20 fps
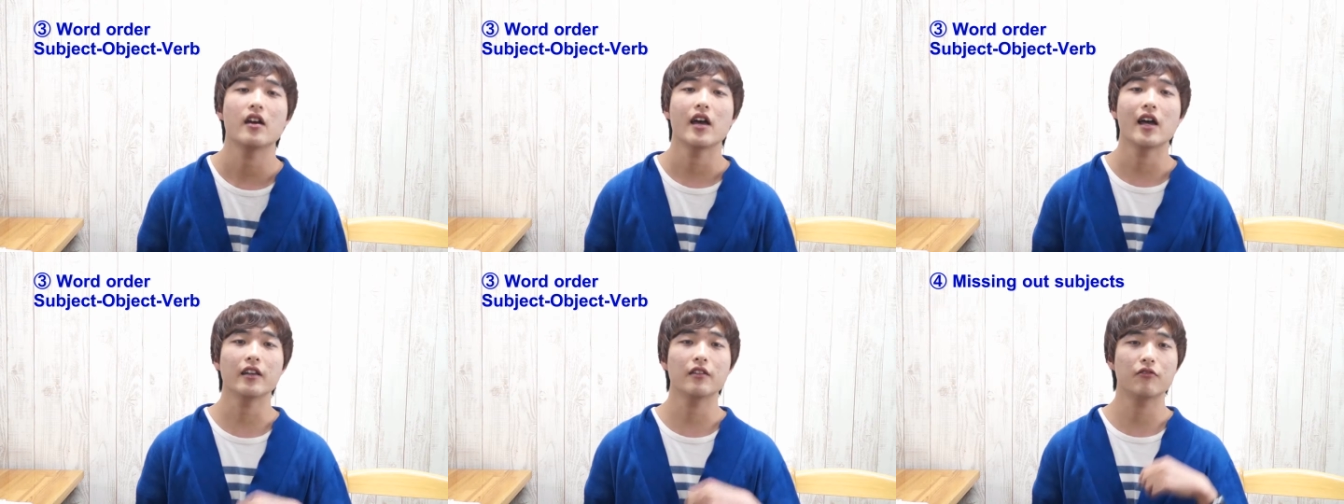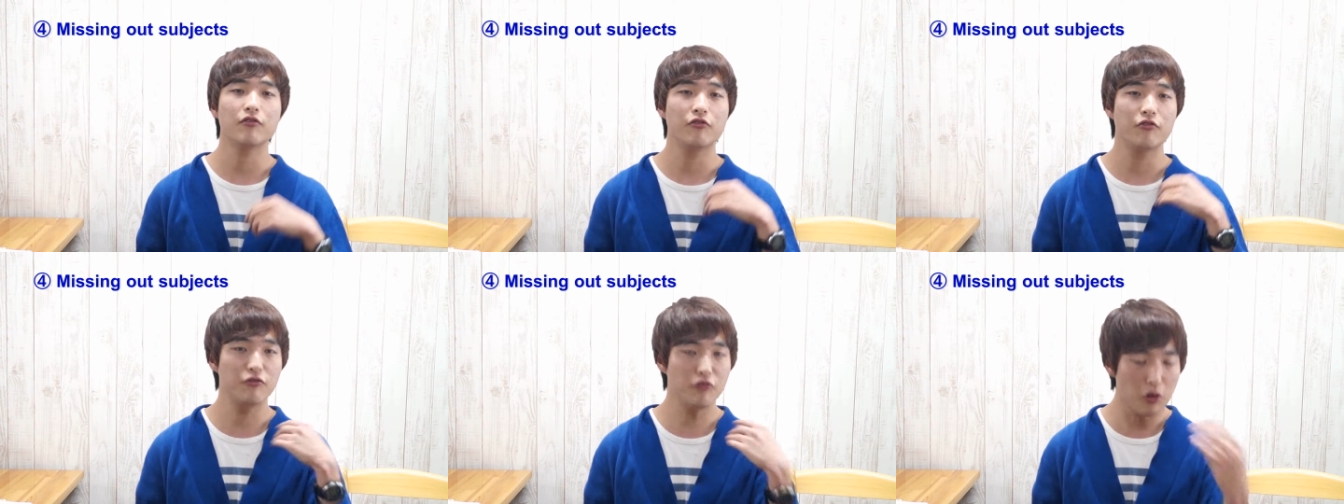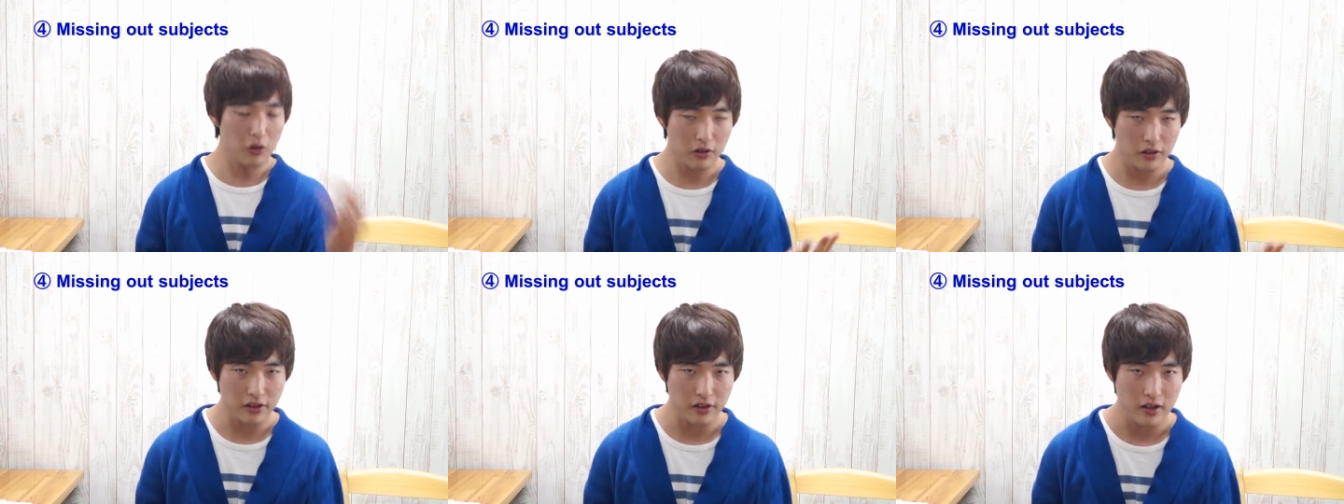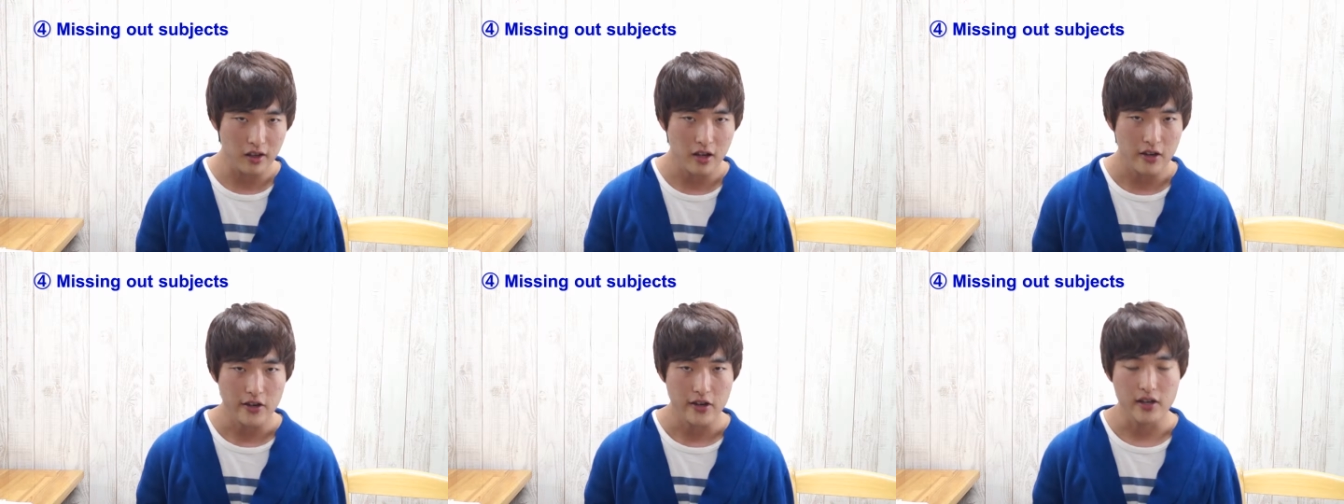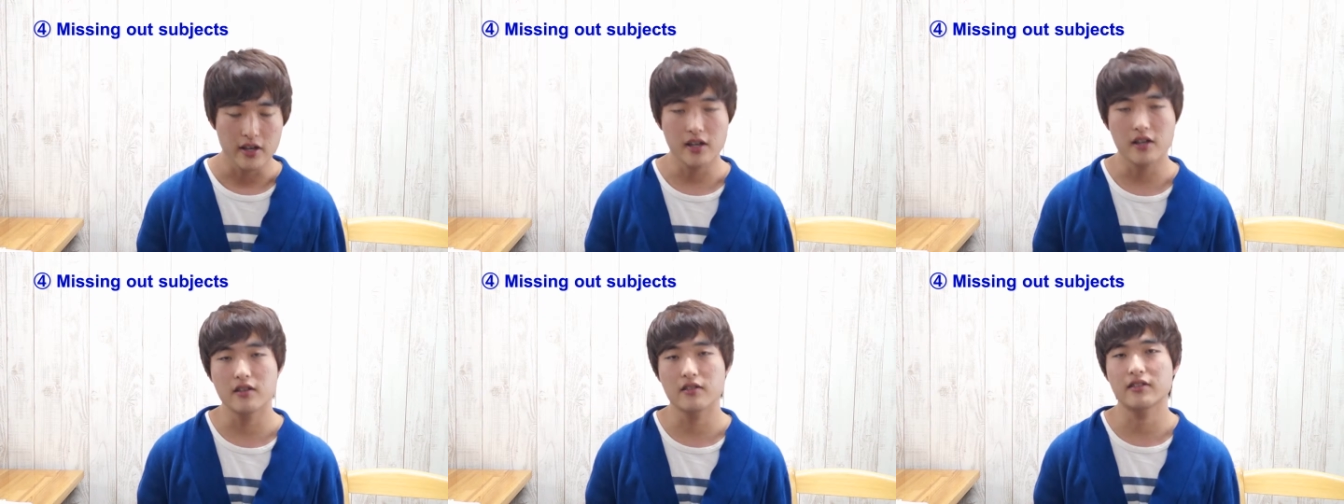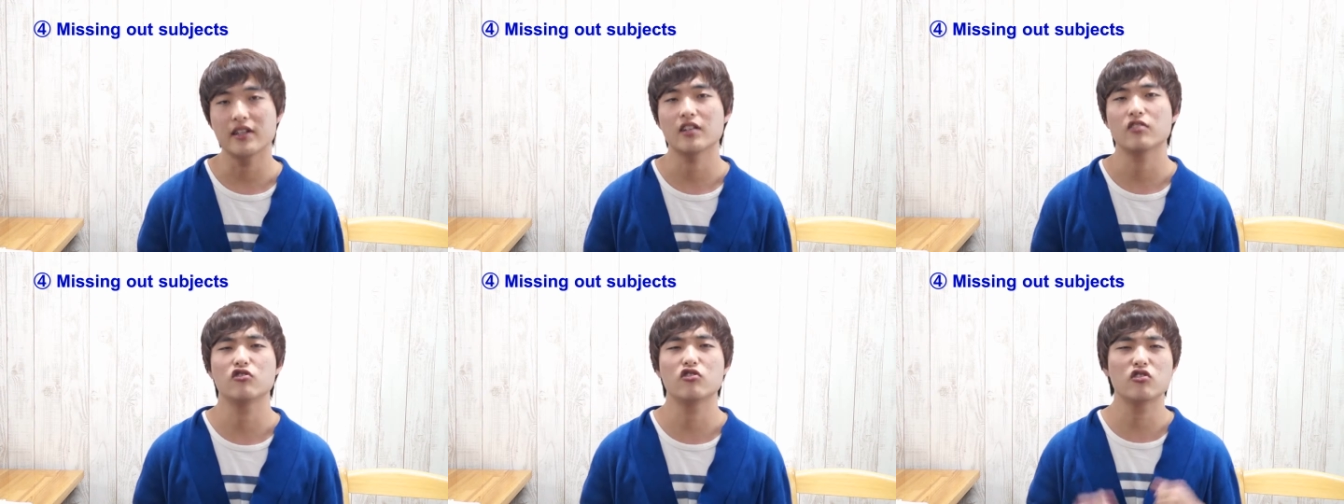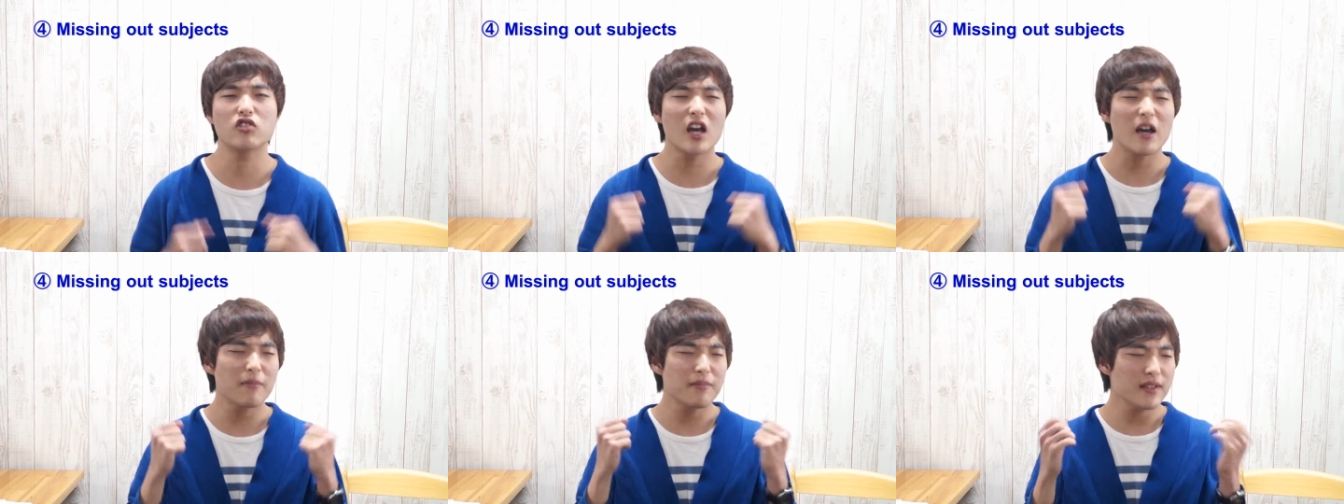And fourth is that
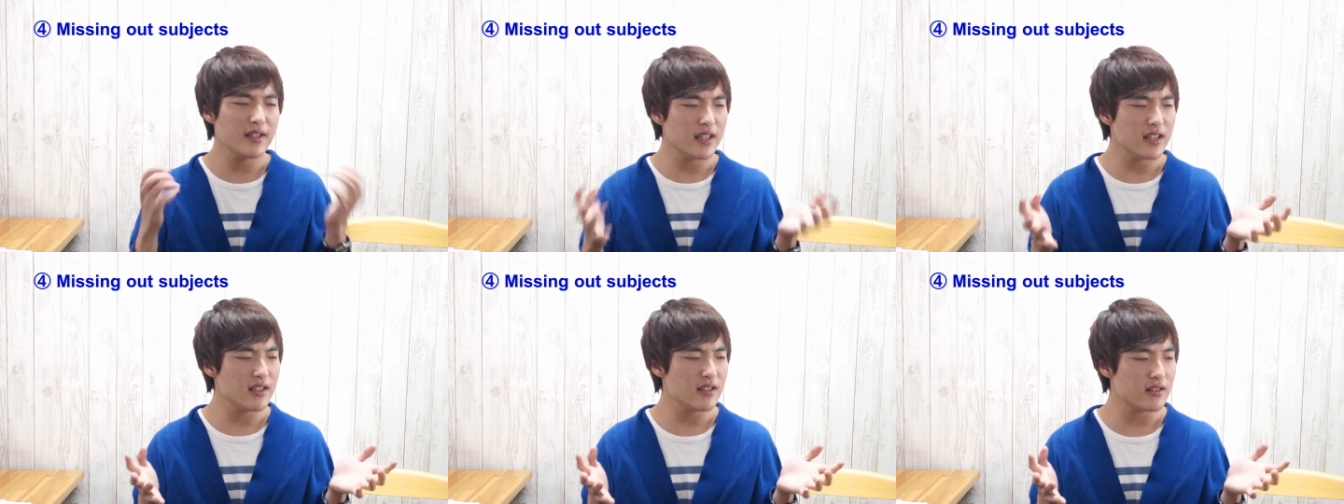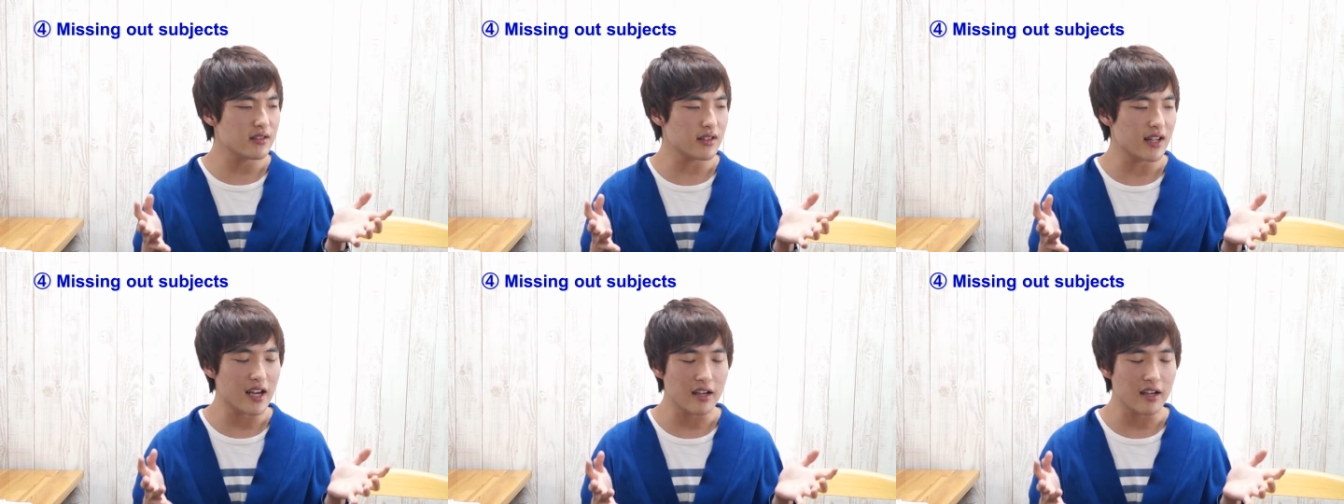Japanese